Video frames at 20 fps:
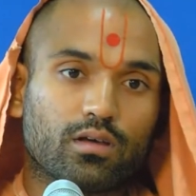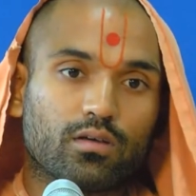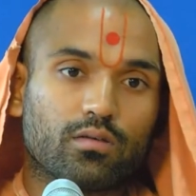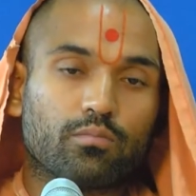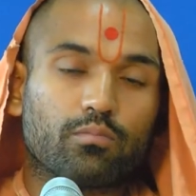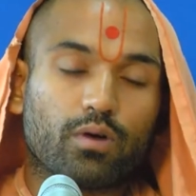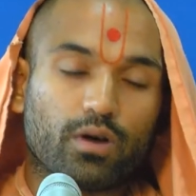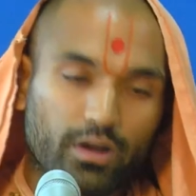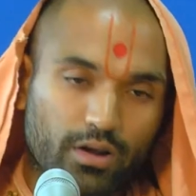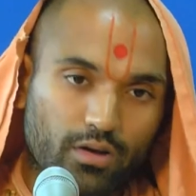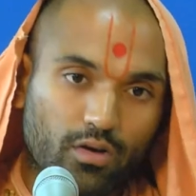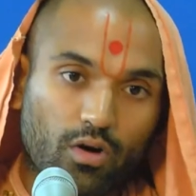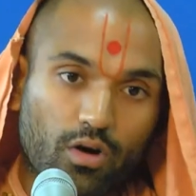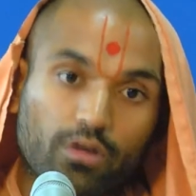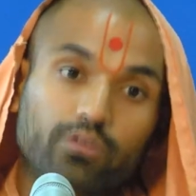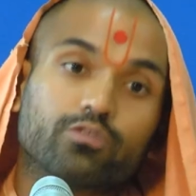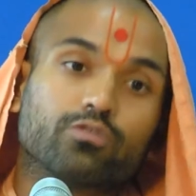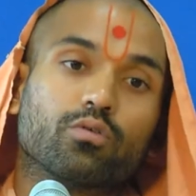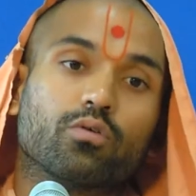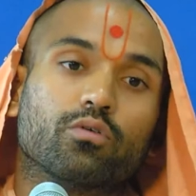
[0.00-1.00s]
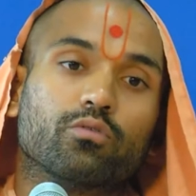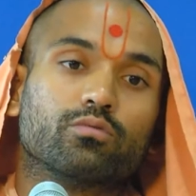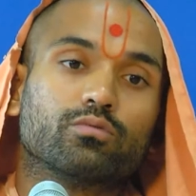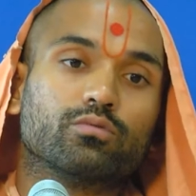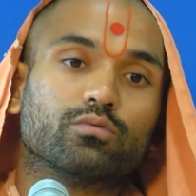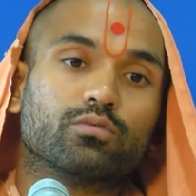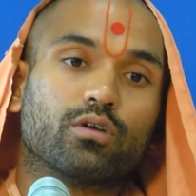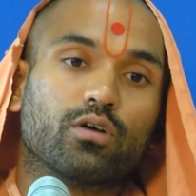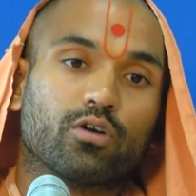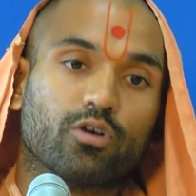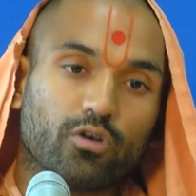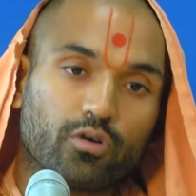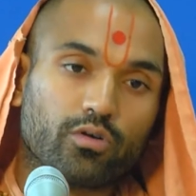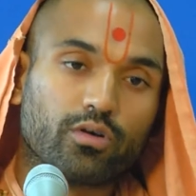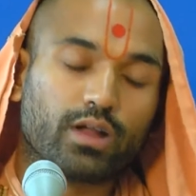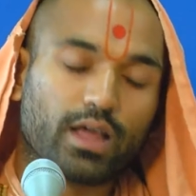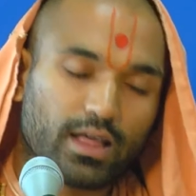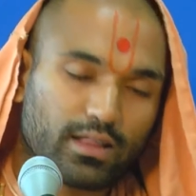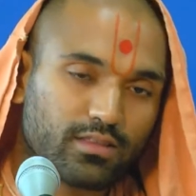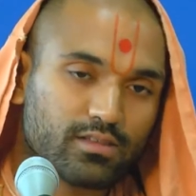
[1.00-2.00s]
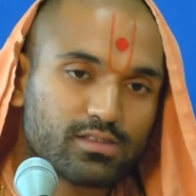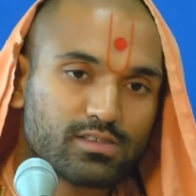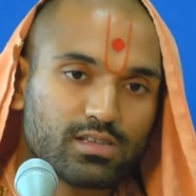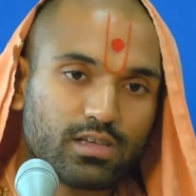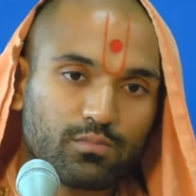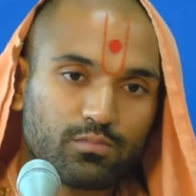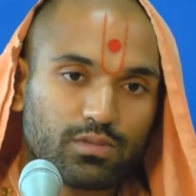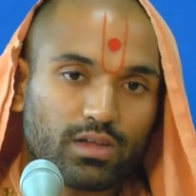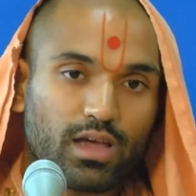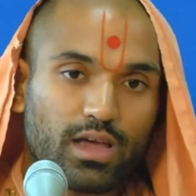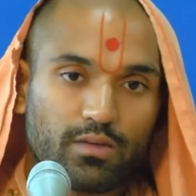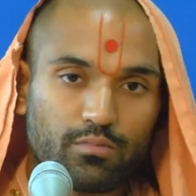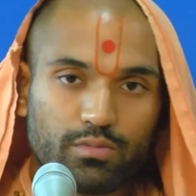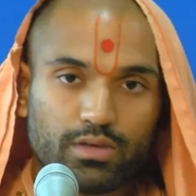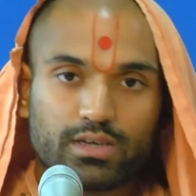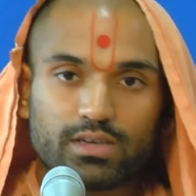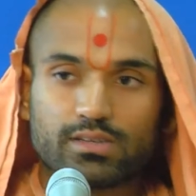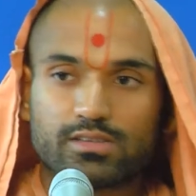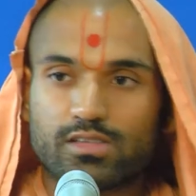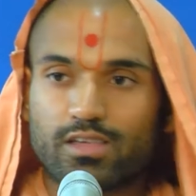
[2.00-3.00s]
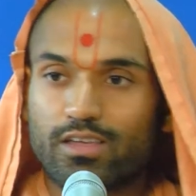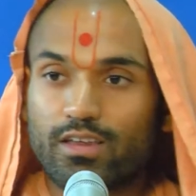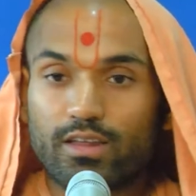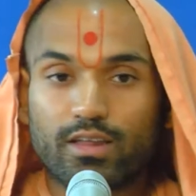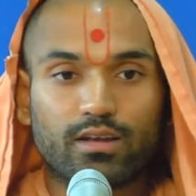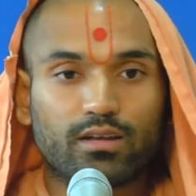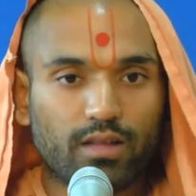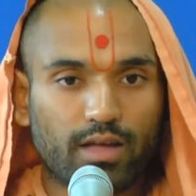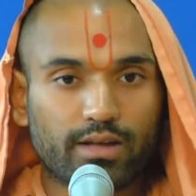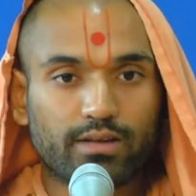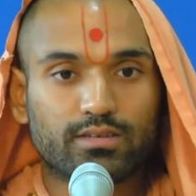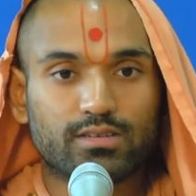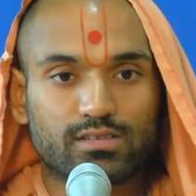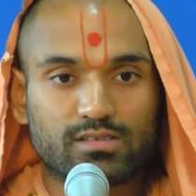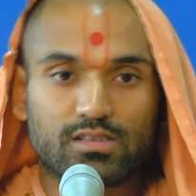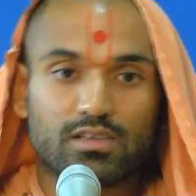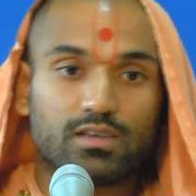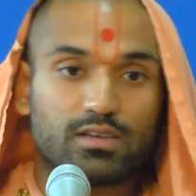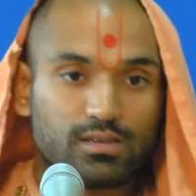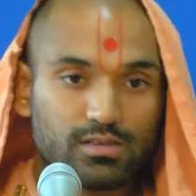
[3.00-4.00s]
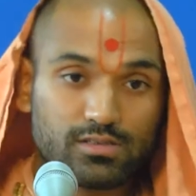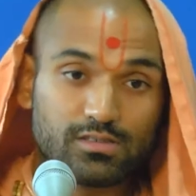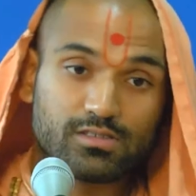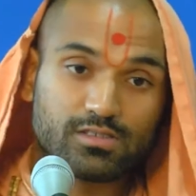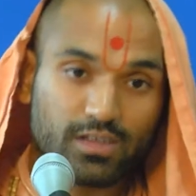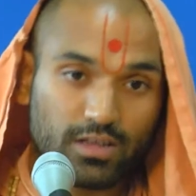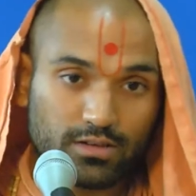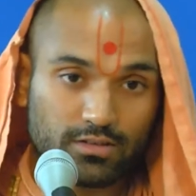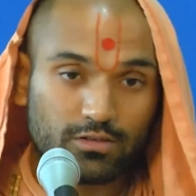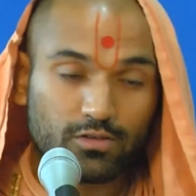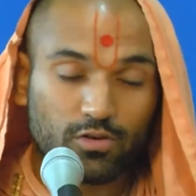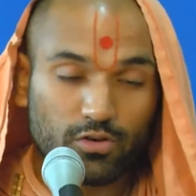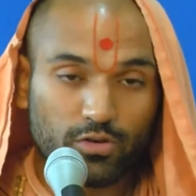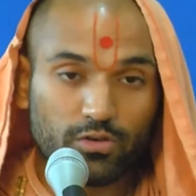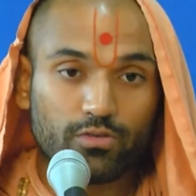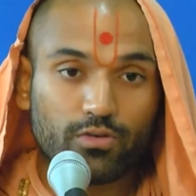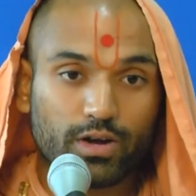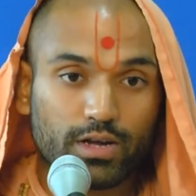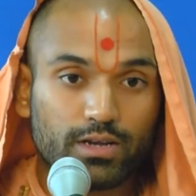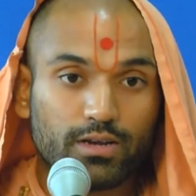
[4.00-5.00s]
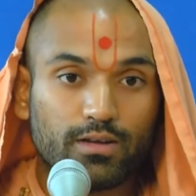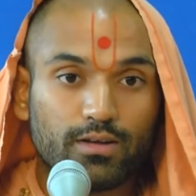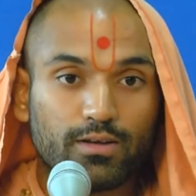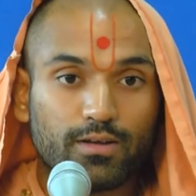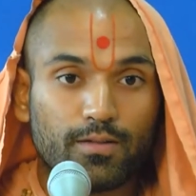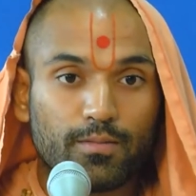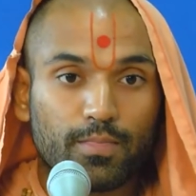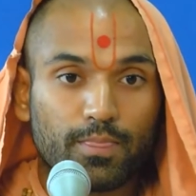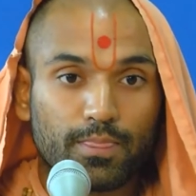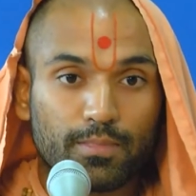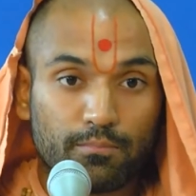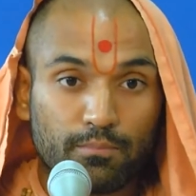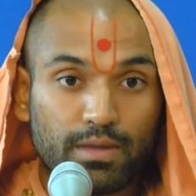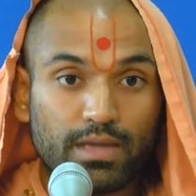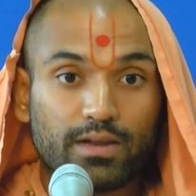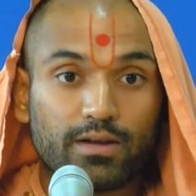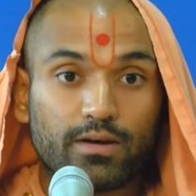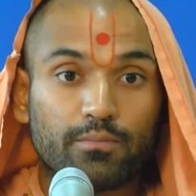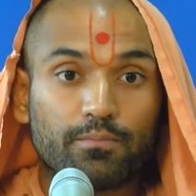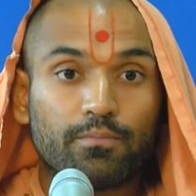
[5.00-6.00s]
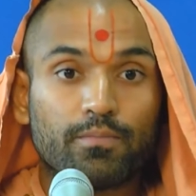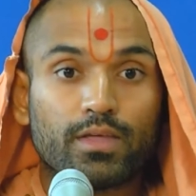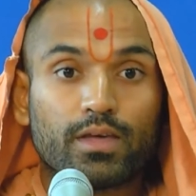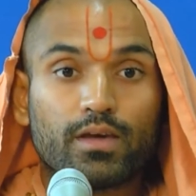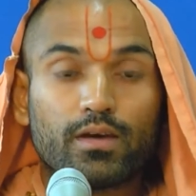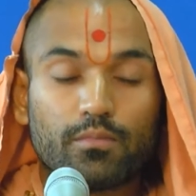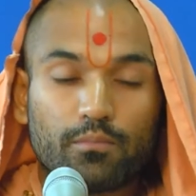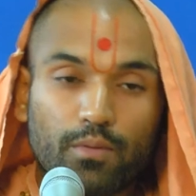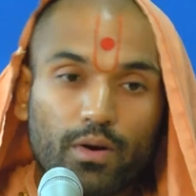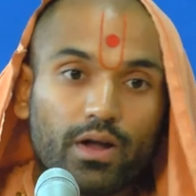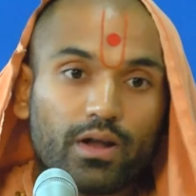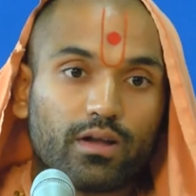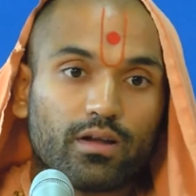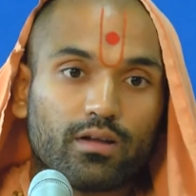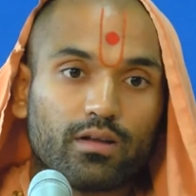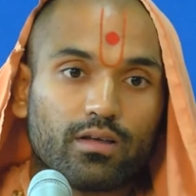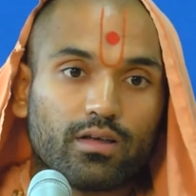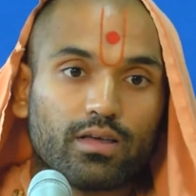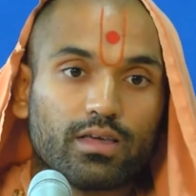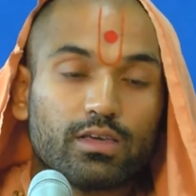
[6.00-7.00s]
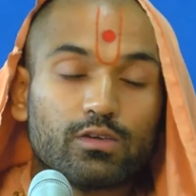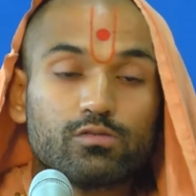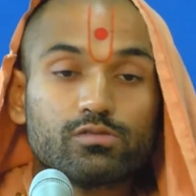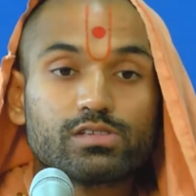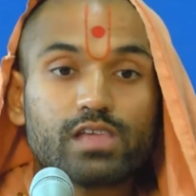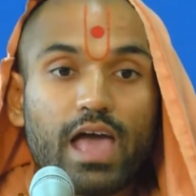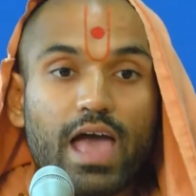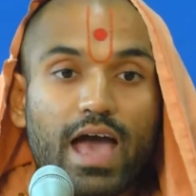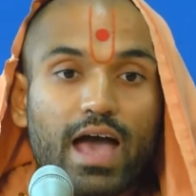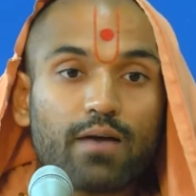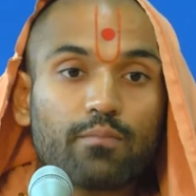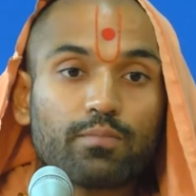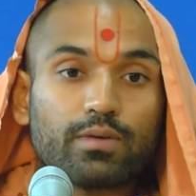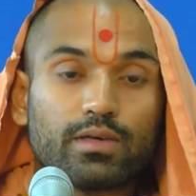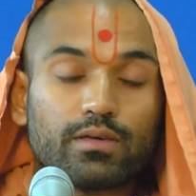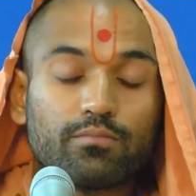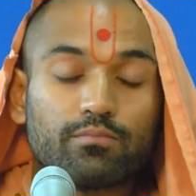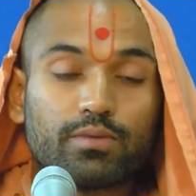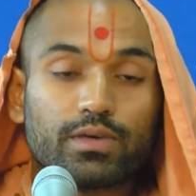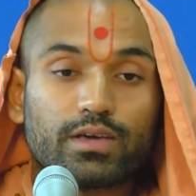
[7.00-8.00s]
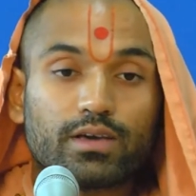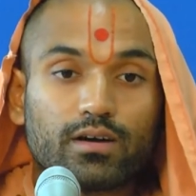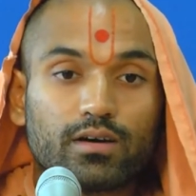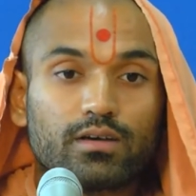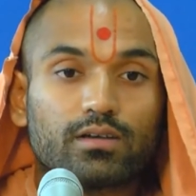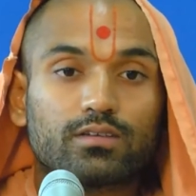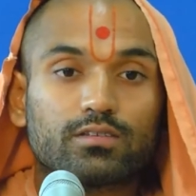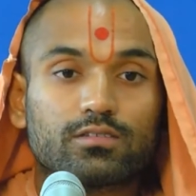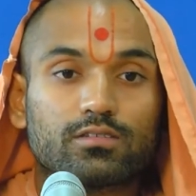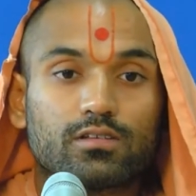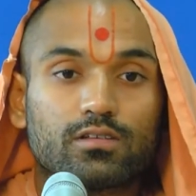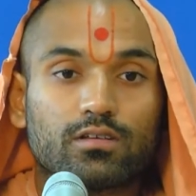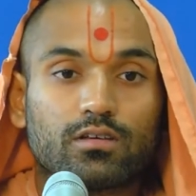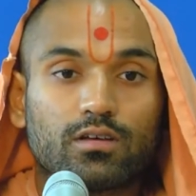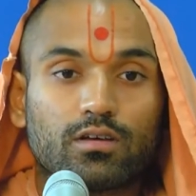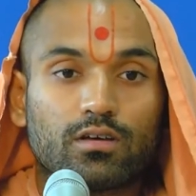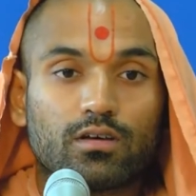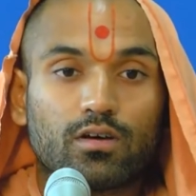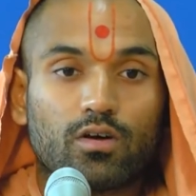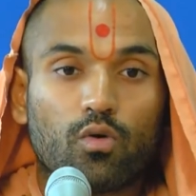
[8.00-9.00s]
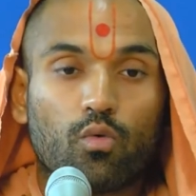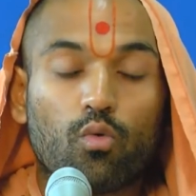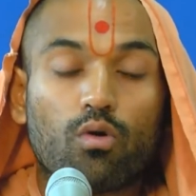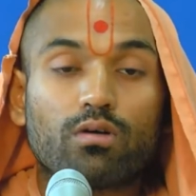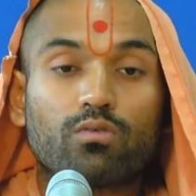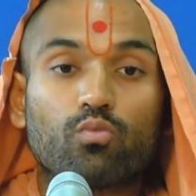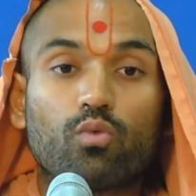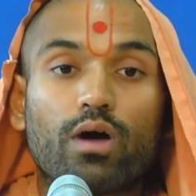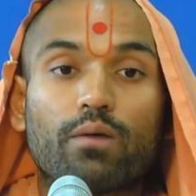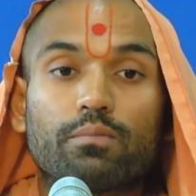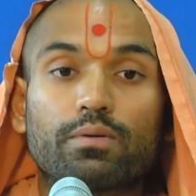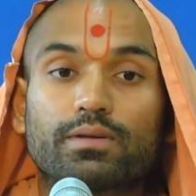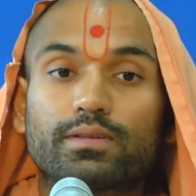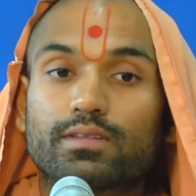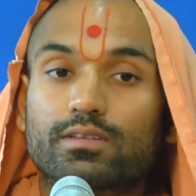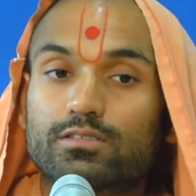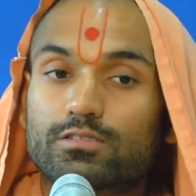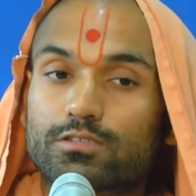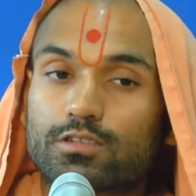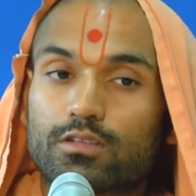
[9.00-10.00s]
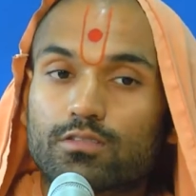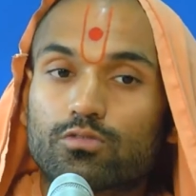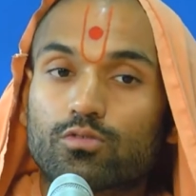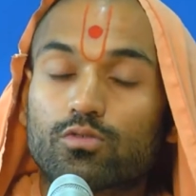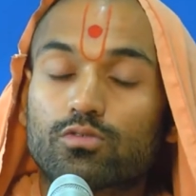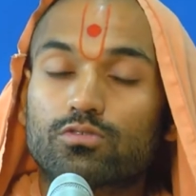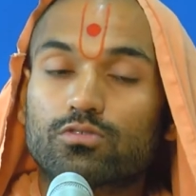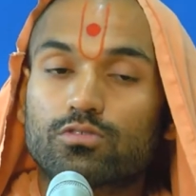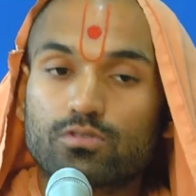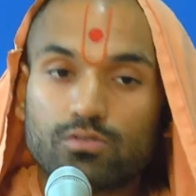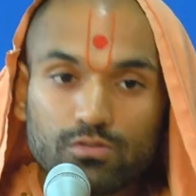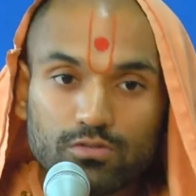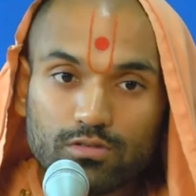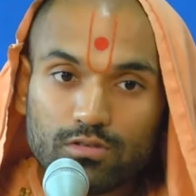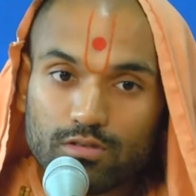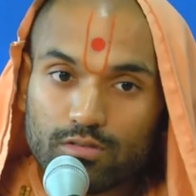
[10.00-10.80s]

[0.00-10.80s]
but also hurt at the same time because he didn't like to see his saints hurt, right? Beat up. But he was happy because what weapon did Santos use?